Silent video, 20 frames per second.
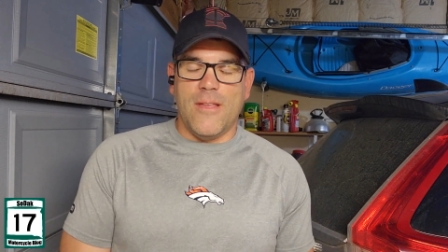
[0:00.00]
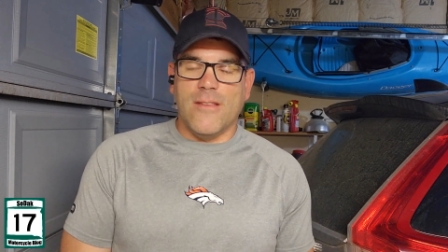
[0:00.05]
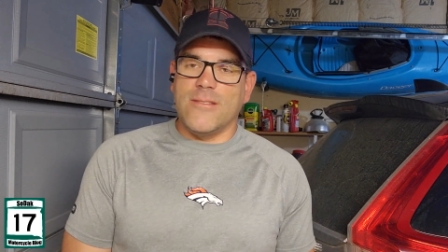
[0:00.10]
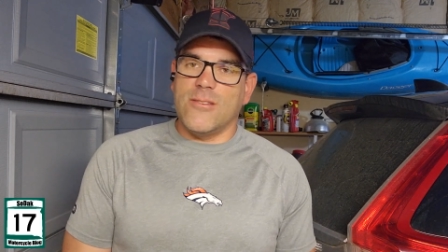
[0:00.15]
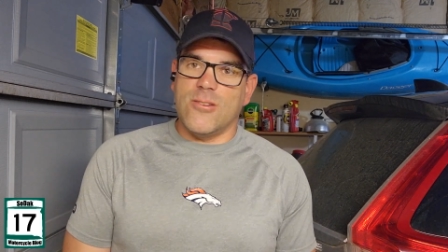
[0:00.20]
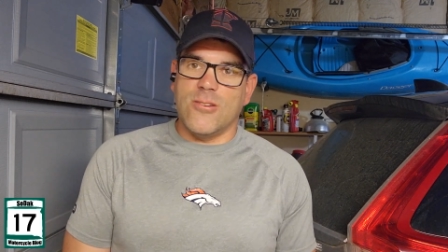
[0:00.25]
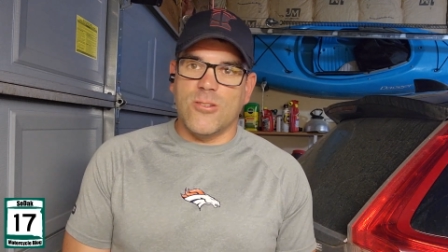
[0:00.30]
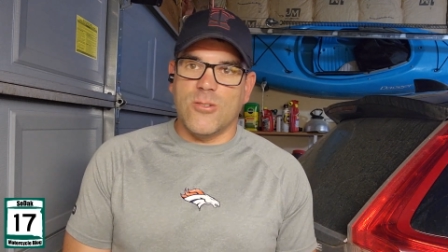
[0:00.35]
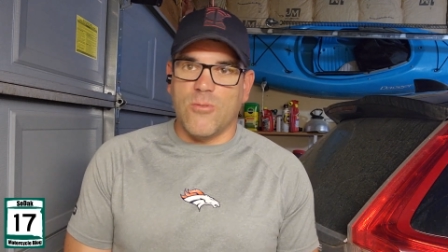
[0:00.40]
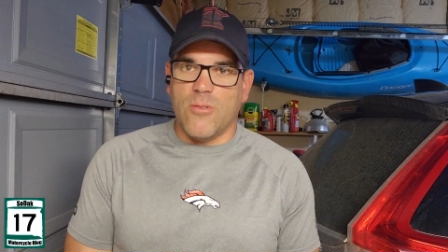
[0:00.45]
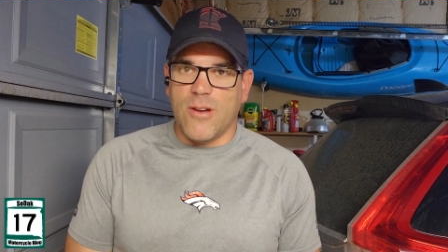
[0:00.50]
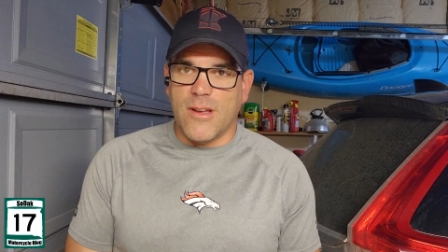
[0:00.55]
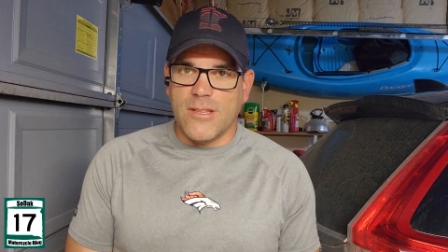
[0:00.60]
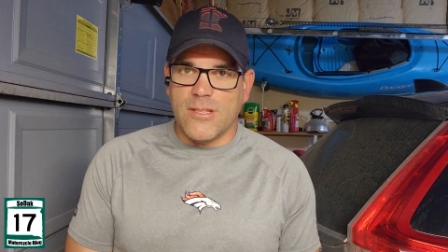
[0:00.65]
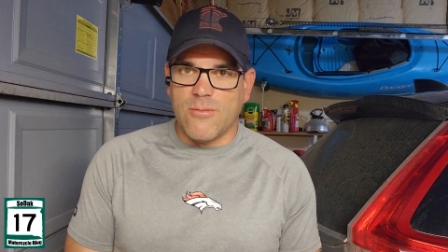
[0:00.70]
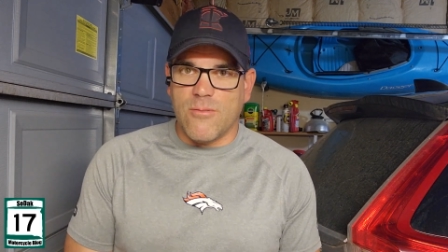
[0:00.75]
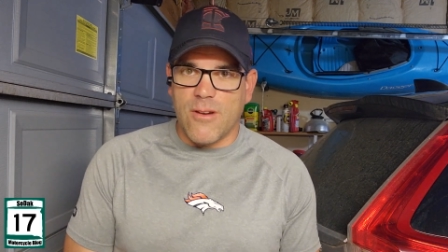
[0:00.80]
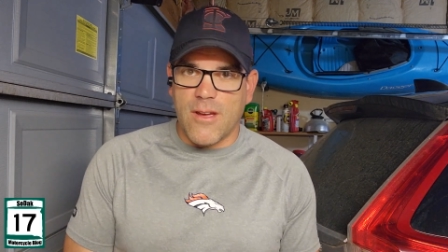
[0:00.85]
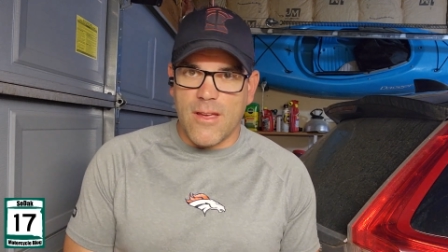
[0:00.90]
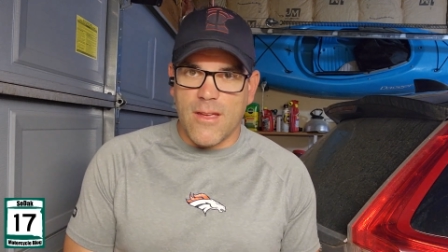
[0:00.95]
This is your
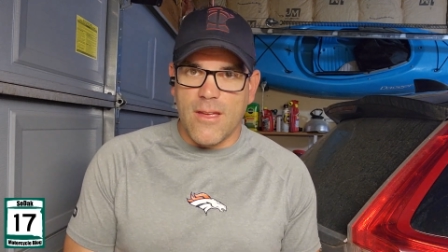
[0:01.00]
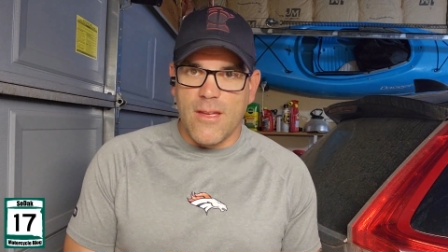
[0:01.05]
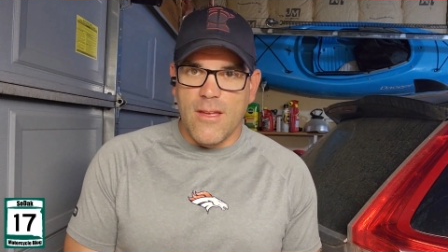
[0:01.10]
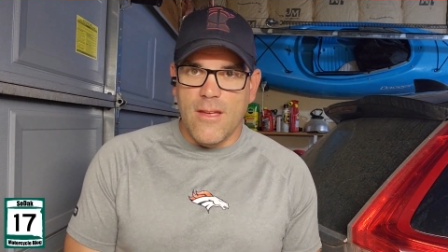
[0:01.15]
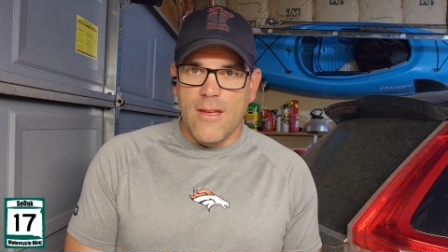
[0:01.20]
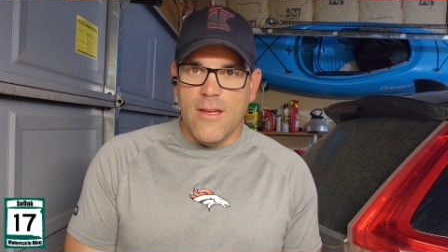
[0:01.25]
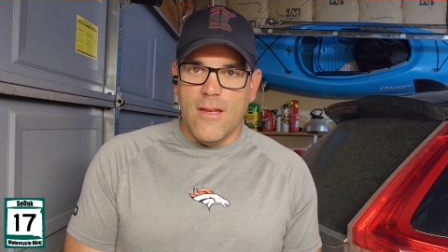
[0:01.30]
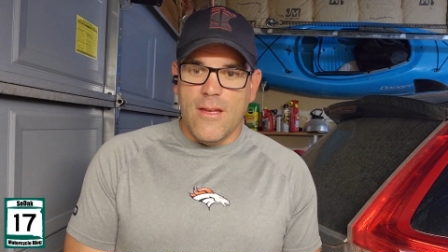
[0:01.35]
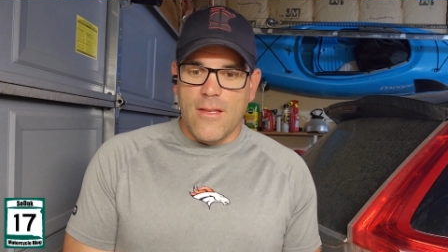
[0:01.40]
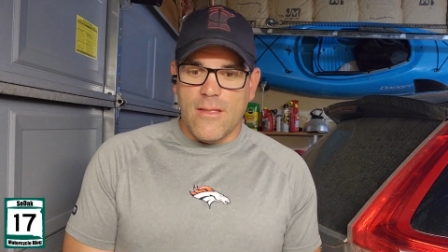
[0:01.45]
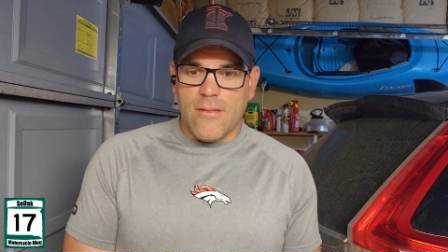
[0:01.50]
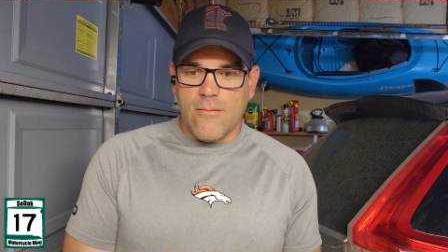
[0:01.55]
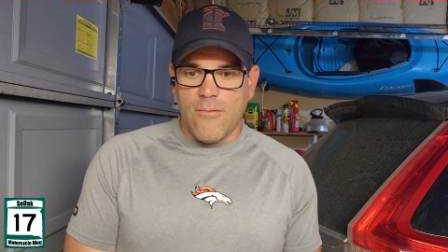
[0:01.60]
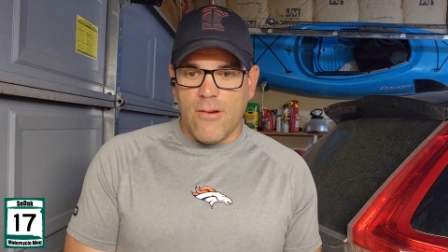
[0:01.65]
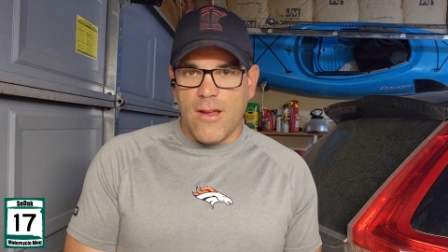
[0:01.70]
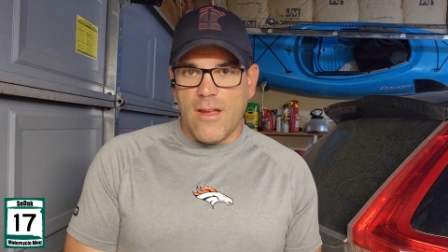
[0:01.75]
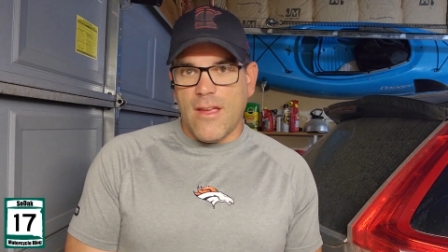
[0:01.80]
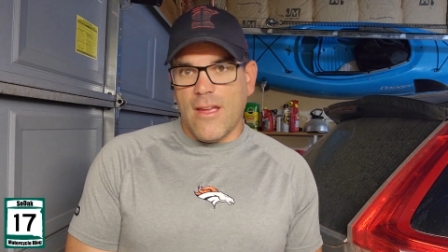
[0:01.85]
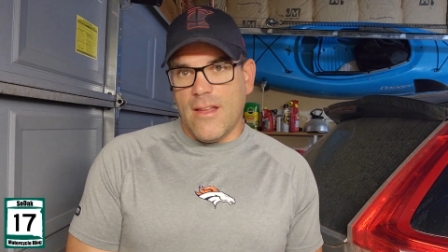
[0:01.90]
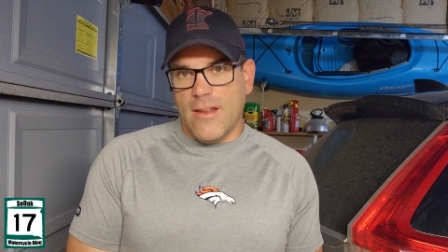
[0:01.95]

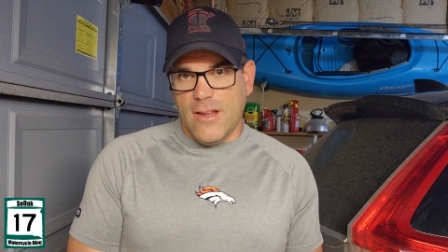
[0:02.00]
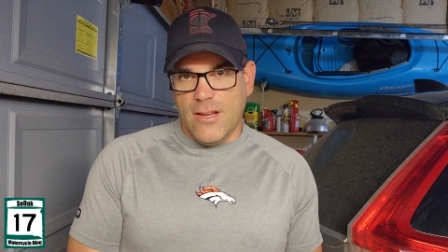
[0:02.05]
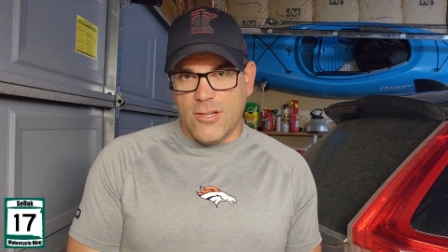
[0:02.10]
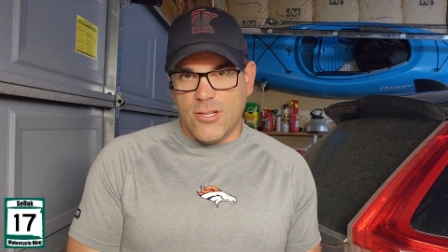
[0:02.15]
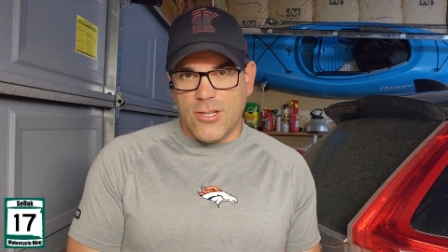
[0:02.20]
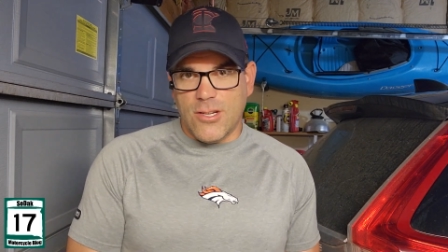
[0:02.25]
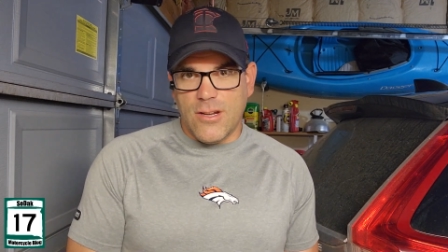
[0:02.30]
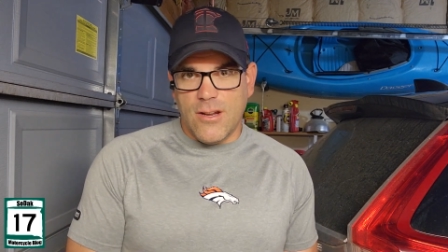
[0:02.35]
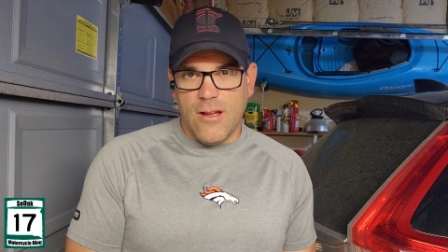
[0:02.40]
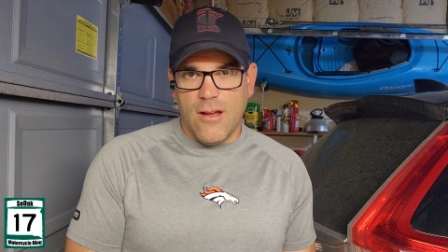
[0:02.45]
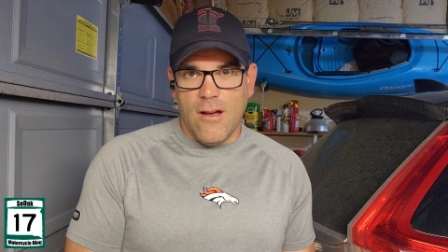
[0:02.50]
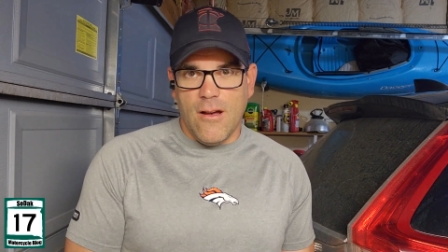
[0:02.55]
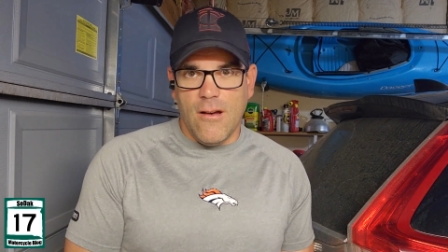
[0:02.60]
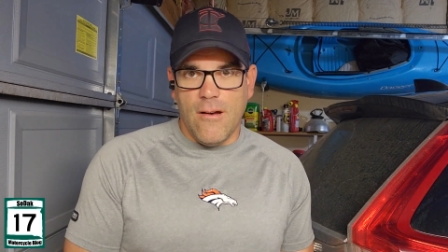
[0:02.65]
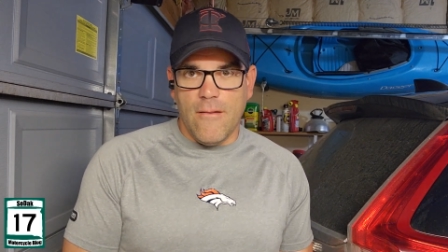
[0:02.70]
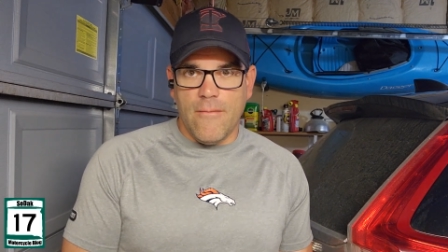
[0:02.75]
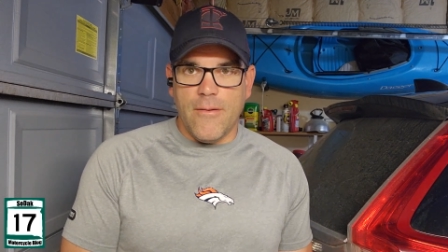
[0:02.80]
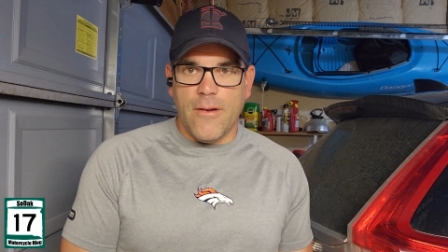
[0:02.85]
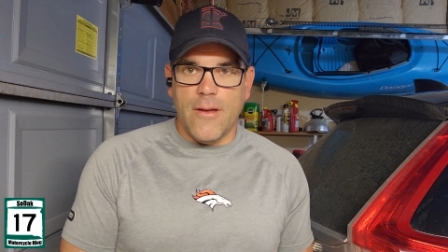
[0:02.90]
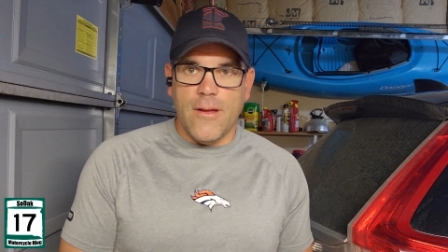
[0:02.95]
2023 edition
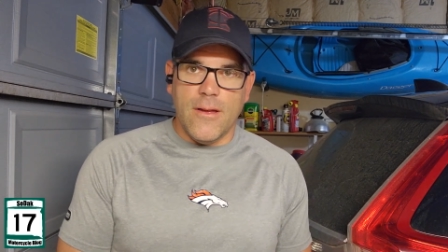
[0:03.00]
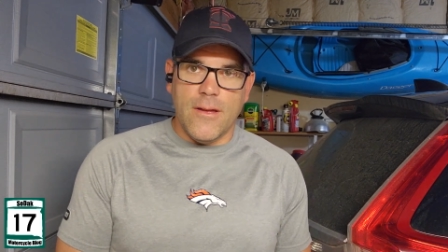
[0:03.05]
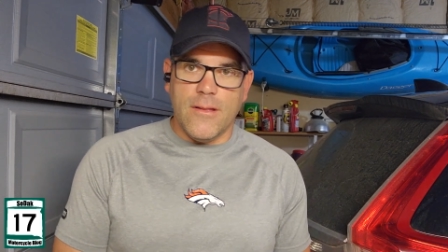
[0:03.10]
of